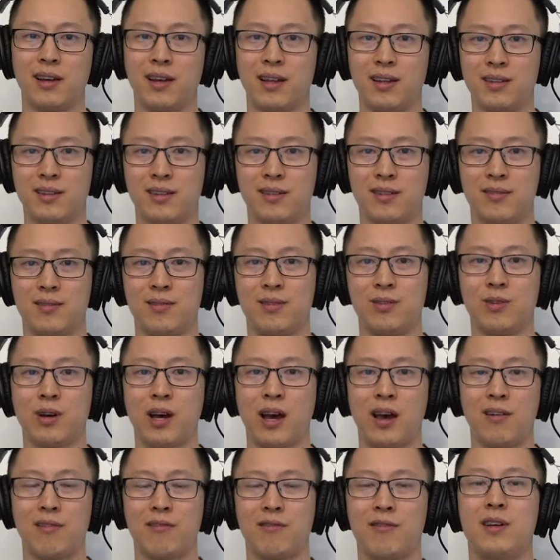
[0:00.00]
And you'll
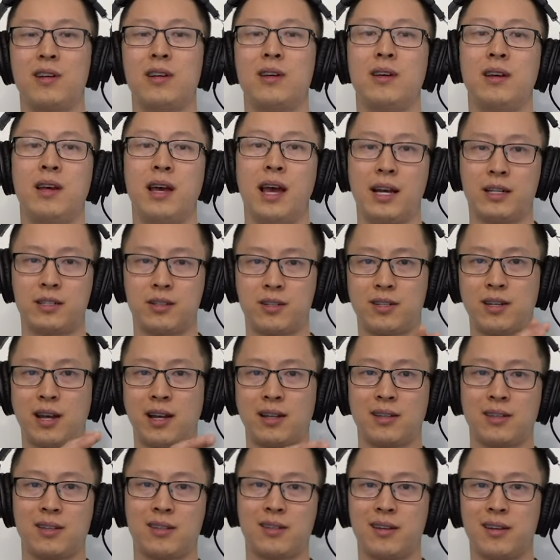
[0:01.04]
have
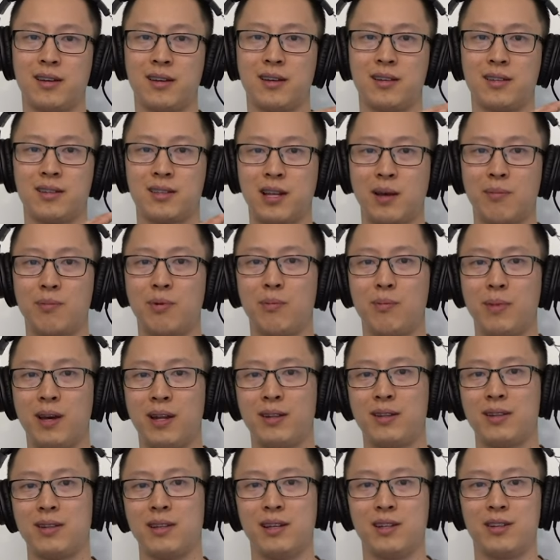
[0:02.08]
exercises to supplement
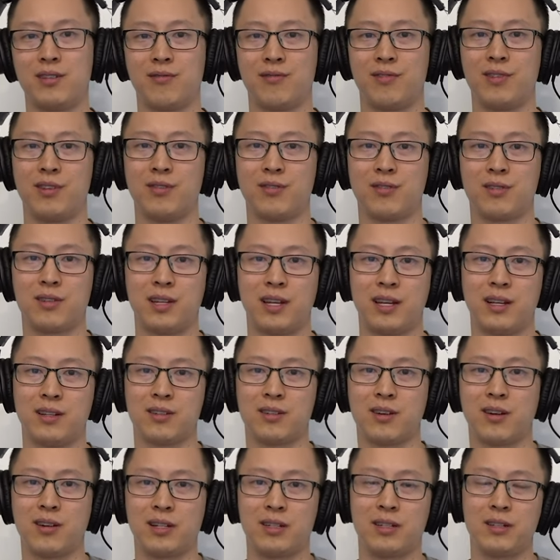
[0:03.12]
each of those things
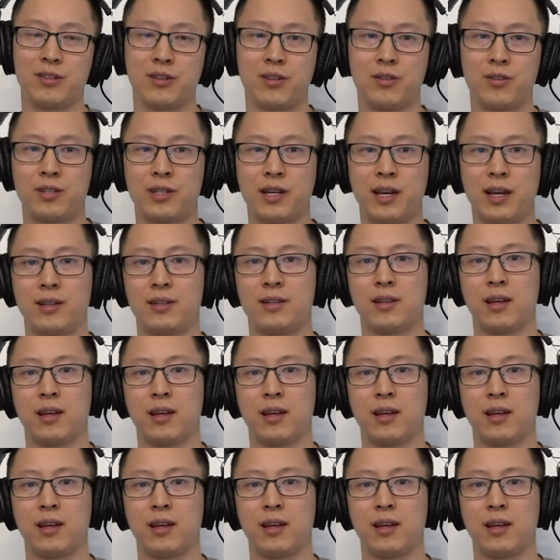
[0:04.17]
on each of those days.